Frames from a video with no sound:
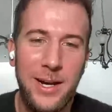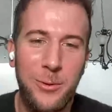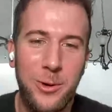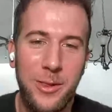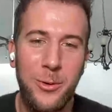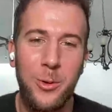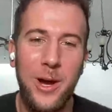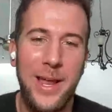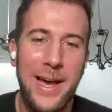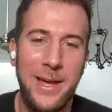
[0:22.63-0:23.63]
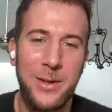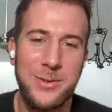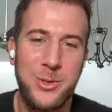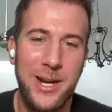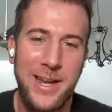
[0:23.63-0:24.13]
one of the Hawaiian
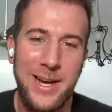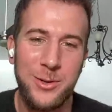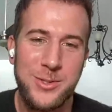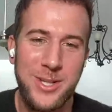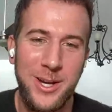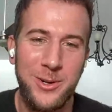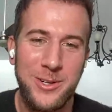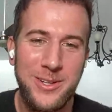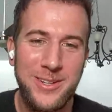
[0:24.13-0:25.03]
Islands right now. So